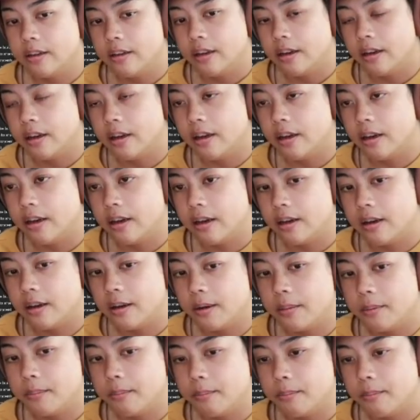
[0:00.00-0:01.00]

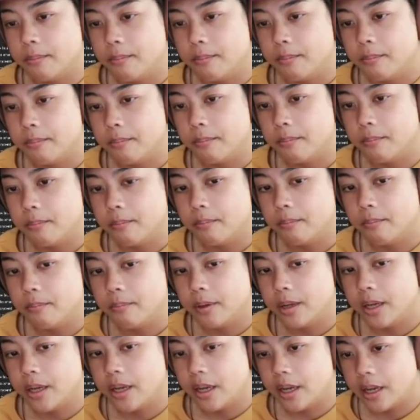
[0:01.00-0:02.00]
and
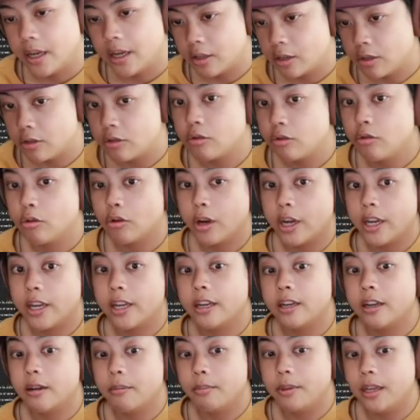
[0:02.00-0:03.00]

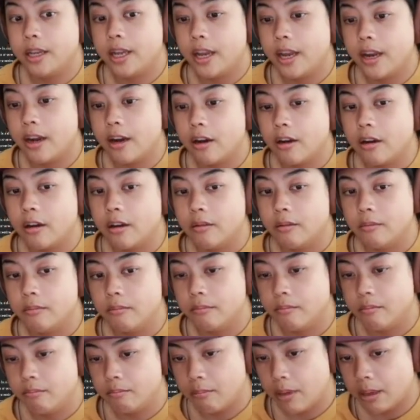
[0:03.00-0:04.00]
cranking up the air,
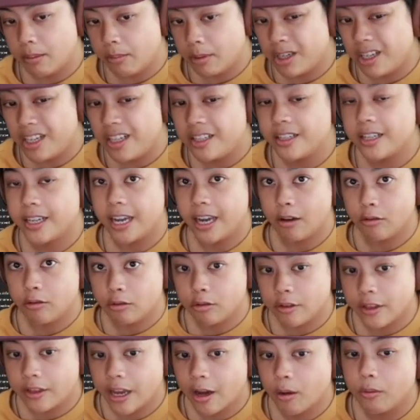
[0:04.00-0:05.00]
maybe you need to
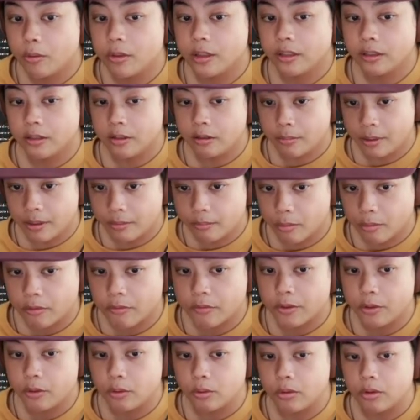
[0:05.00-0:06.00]
counter that with a little bit more
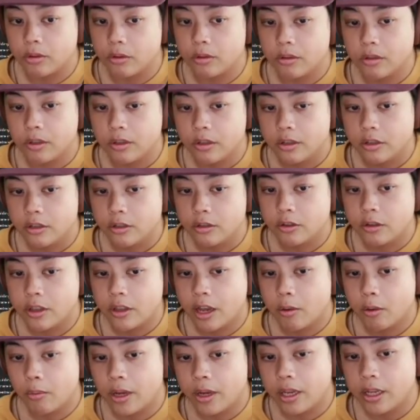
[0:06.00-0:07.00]
fuel. So
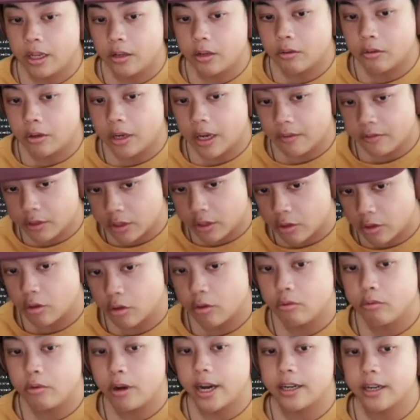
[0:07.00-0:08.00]
that way you don't have to
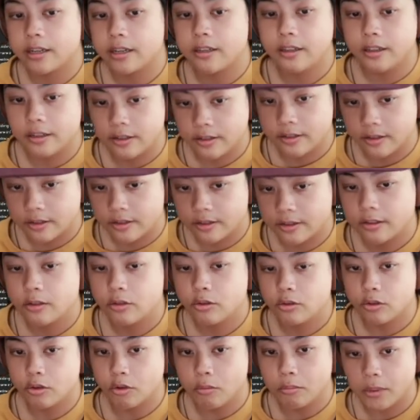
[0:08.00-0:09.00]
correct this
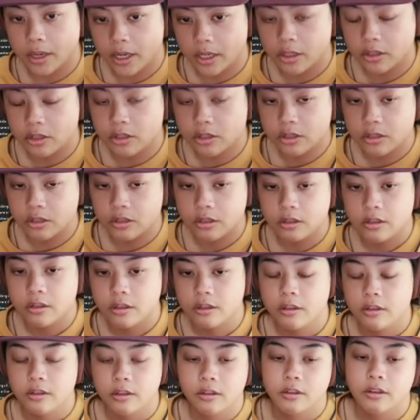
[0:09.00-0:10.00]
so much.
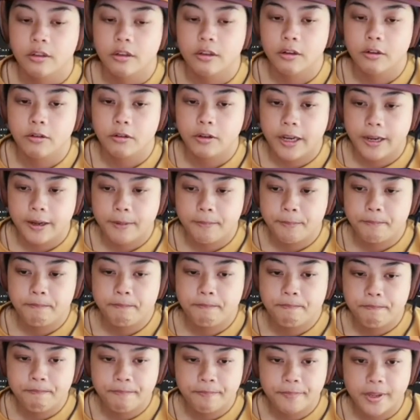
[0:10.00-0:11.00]
Okay?
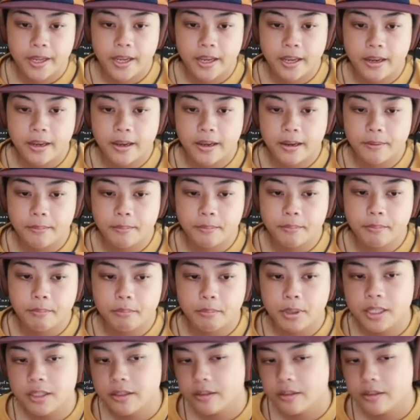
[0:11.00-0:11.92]
But,